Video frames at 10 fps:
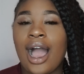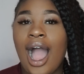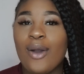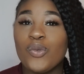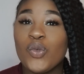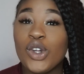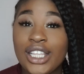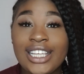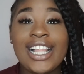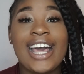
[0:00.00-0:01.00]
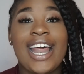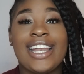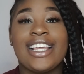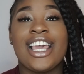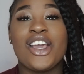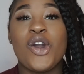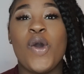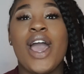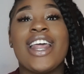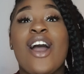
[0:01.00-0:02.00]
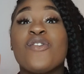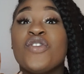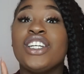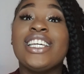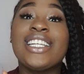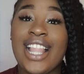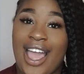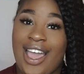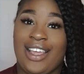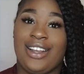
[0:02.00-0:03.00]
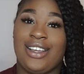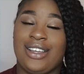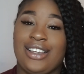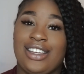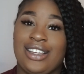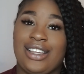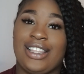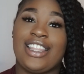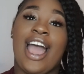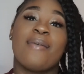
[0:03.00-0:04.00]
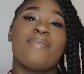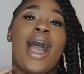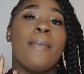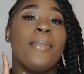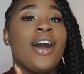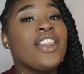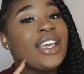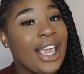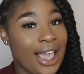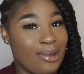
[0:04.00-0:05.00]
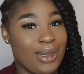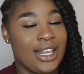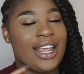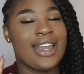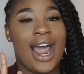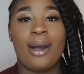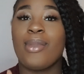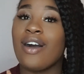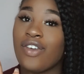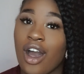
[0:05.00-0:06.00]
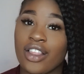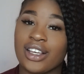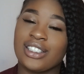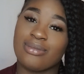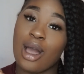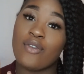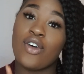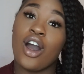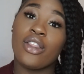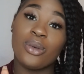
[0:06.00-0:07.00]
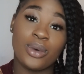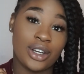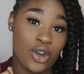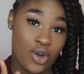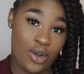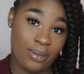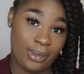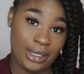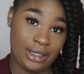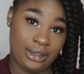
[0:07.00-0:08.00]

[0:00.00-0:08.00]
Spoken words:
I'm really glad I didn't get caught, and I'm really glad that my mother came in and not my father, because my father would have caught me.